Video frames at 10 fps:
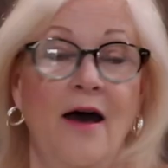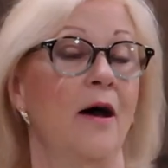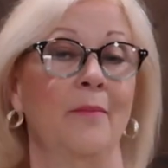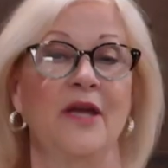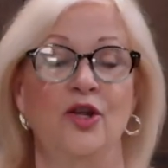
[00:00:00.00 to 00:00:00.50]

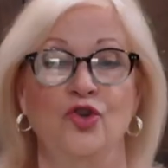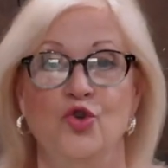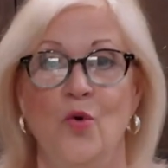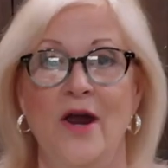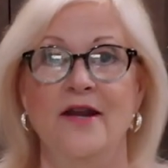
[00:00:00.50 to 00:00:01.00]
um,
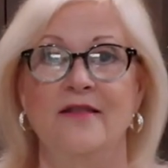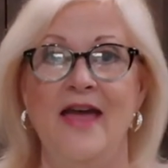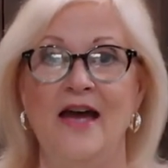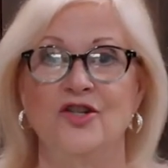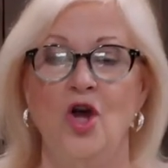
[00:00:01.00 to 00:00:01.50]
enjoyed
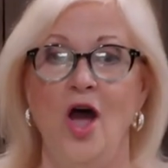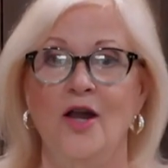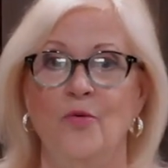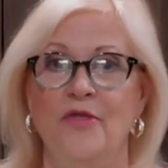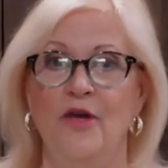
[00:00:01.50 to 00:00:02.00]
that
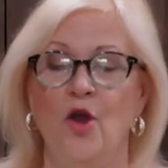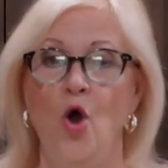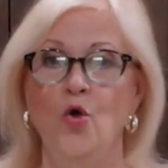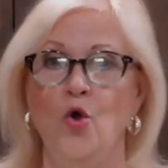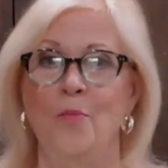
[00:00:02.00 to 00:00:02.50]
talk with the
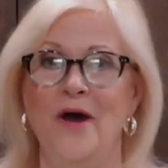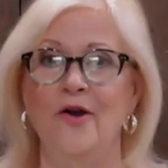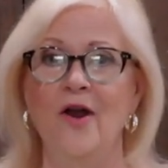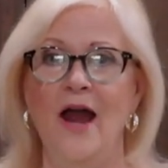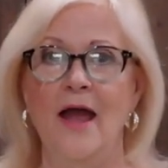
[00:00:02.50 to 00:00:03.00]
cocoa
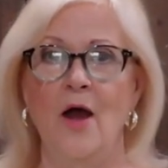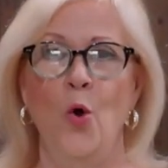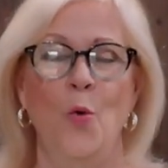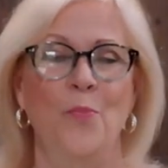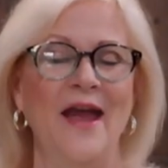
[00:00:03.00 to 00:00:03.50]
butter. I
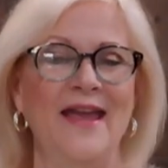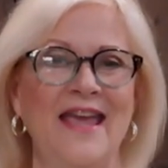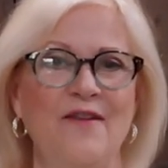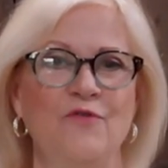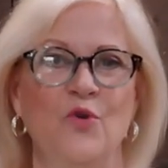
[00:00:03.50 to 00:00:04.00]
hope I
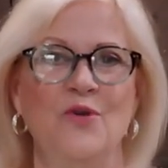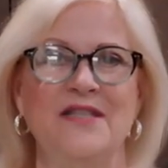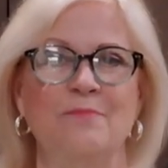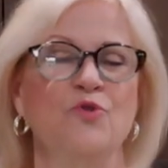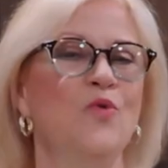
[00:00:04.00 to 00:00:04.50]
gave you
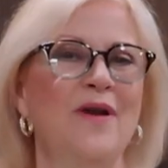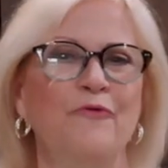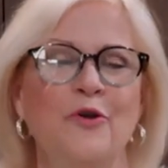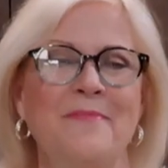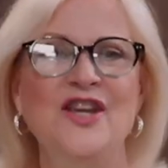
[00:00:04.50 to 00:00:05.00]
some new
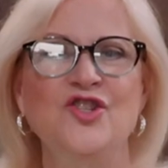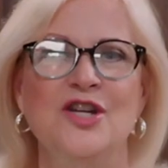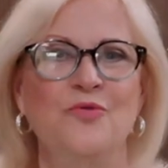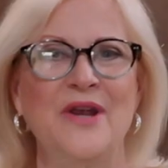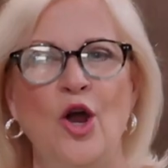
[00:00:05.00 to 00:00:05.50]

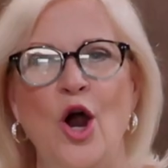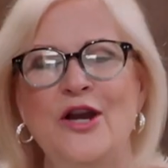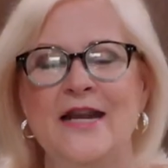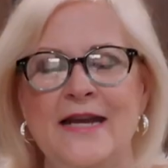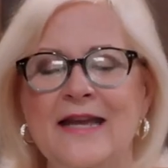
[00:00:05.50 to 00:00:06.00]
information
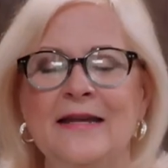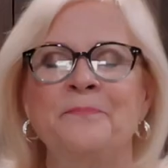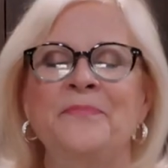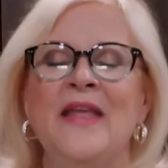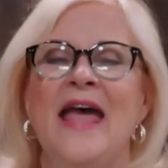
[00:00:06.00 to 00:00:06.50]
regarding it.
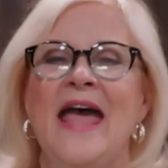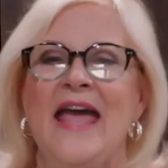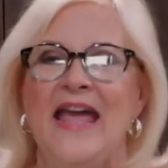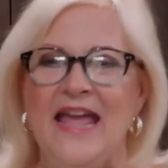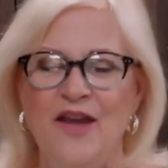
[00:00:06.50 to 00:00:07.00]

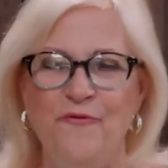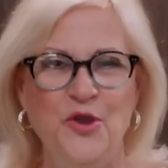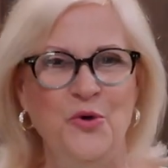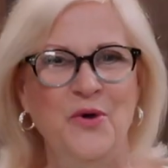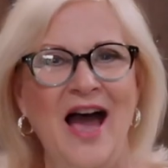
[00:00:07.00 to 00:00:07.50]

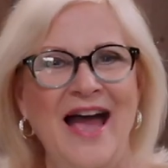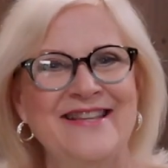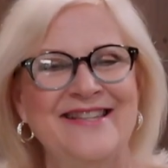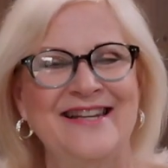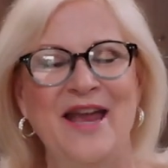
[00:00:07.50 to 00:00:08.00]
If you
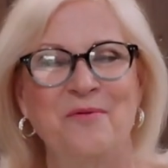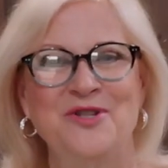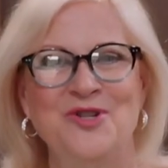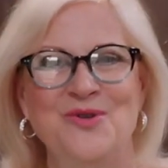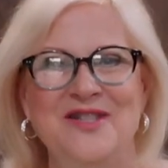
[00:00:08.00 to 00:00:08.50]
guys like
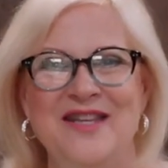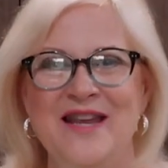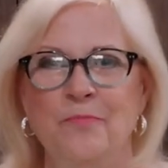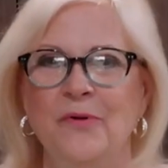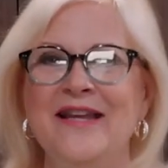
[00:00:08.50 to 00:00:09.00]
what you
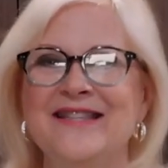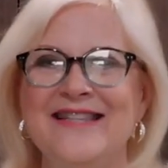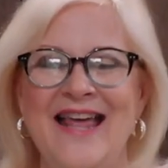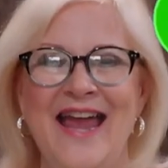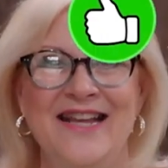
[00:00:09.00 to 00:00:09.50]
see,
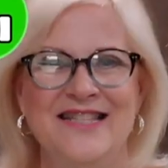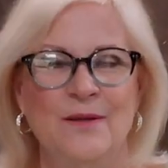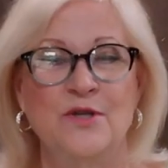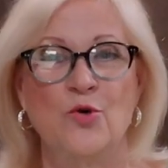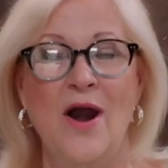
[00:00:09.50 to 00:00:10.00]
please like,
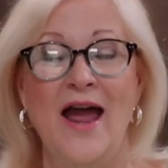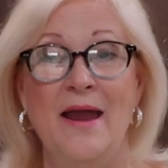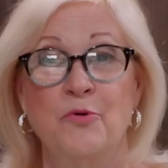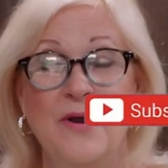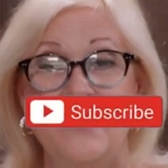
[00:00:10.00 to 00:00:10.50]

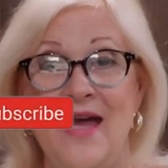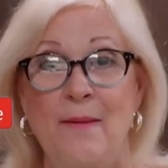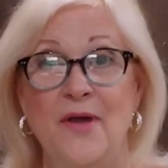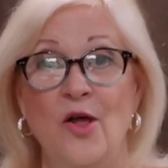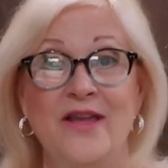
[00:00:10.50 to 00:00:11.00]
subscribe, ring
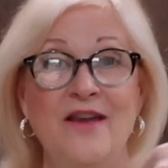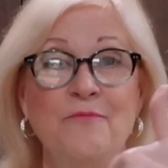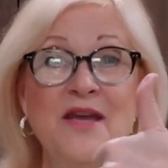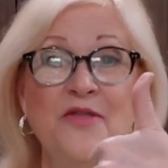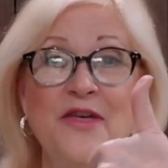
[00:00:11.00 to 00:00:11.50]
that bell.
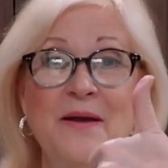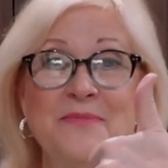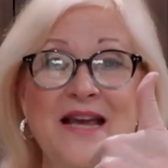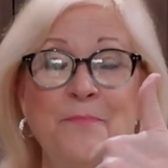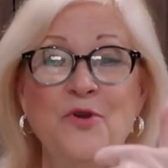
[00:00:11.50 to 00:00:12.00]
Give me a
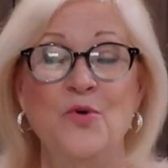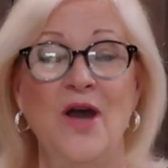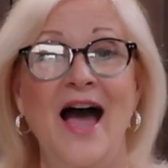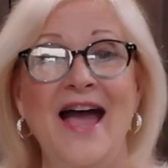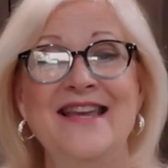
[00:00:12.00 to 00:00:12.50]
thumbs up, you
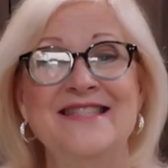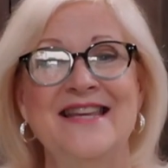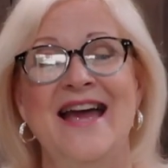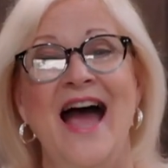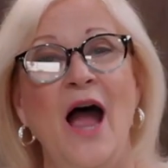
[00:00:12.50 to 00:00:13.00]

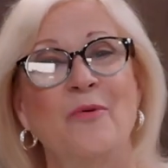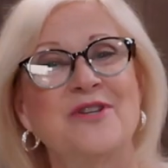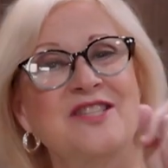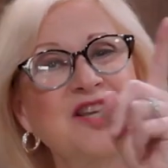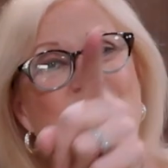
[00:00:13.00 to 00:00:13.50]
guys. I
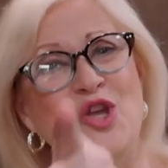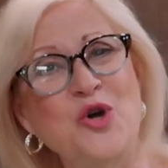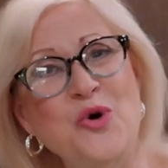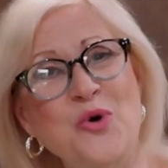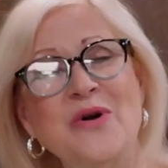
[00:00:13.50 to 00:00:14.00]
will see
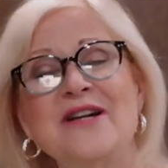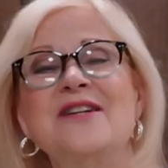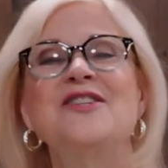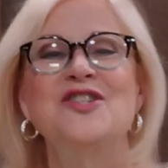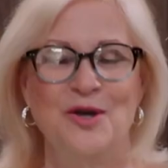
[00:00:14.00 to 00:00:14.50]
you
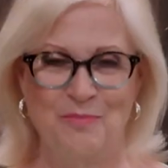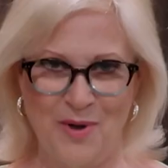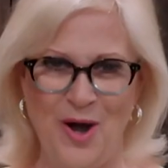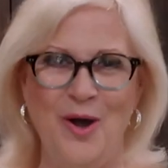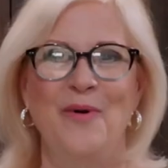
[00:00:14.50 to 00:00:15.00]

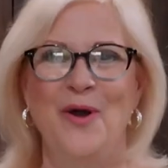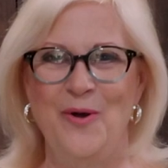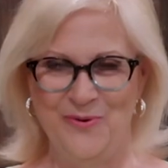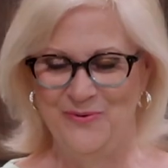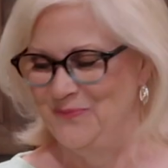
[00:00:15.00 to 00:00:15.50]

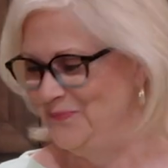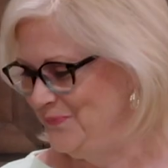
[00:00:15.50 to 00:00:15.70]
tomorrow.